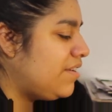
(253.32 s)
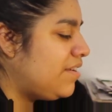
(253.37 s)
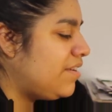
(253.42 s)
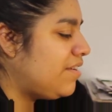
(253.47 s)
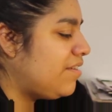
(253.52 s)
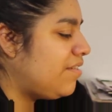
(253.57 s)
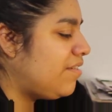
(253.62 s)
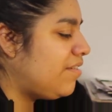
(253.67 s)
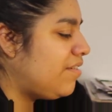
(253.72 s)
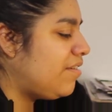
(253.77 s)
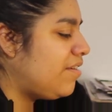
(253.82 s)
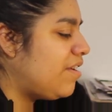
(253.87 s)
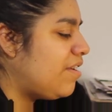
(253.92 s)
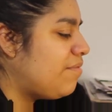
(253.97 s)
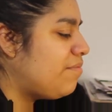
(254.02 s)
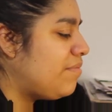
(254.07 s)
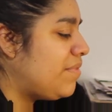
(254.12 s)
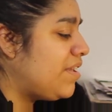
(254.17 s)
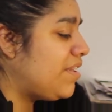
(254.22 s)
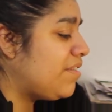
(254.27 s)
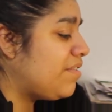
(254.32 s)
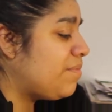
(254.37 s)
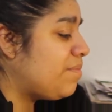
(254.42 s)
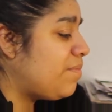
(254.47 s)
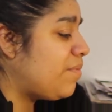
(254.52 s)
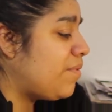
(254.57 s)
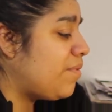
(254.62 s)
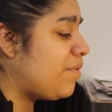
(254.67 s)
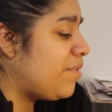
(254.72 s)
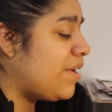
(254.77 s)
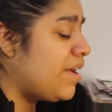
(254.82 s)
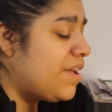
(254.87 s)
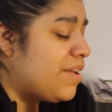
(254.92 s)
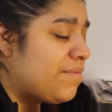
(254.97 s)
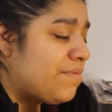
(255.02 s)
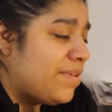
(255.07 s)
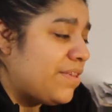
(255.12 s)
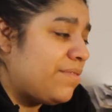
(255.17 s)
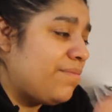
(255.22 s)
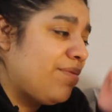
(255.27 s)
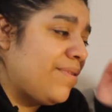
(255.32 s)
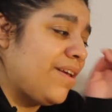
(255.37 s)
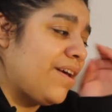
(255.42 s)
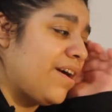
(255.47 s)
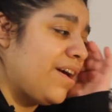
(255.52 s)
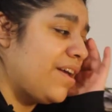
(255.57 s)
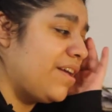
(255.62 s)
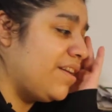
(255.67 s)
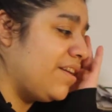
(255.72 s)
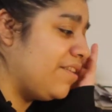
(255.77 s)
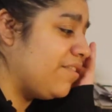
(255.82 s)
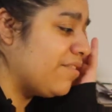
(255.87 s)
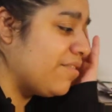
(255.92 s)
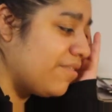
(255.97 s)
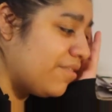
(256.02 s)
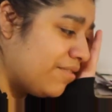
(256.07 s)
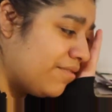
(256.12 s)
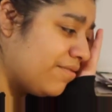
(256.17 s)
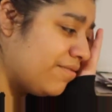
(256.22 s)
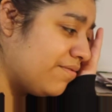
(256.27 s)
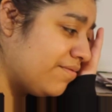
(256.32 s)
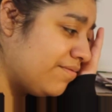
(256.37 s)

Oh, I miss Bo I miss Bi in this group.